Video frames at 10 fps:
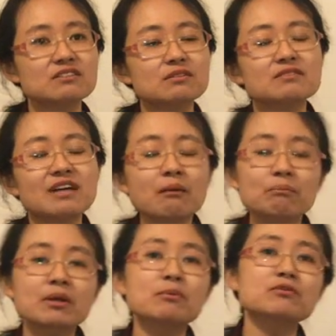So
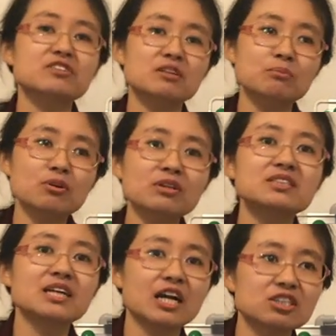some people's
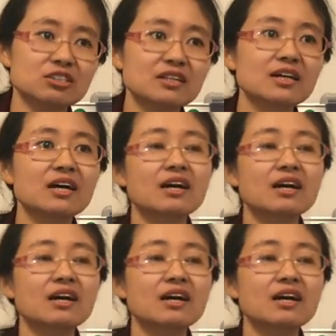immunity actually